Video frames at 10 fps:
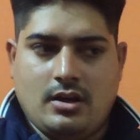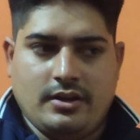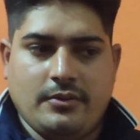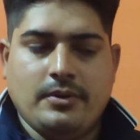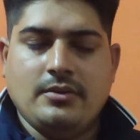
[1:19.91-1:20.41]

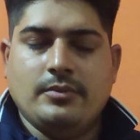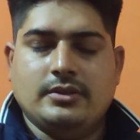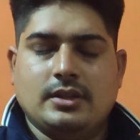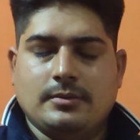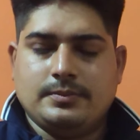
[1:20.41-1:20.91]
ribbon with
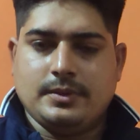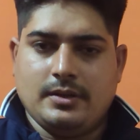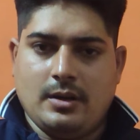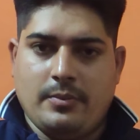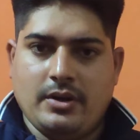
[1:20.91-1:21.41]
the
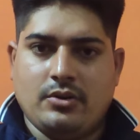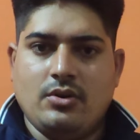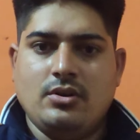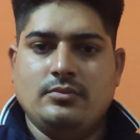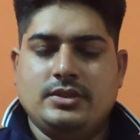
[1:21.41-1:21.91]

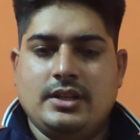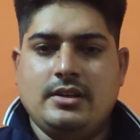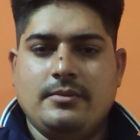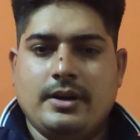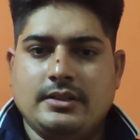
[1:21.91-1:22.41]
petroleum
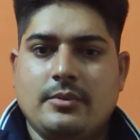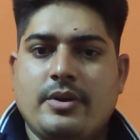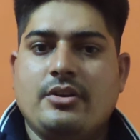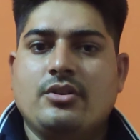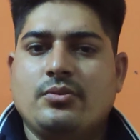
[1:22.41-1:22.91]
jelly by the
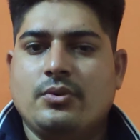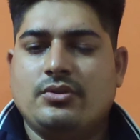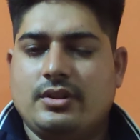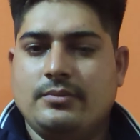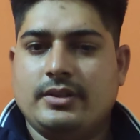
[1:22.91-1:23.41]
Bernard forceps,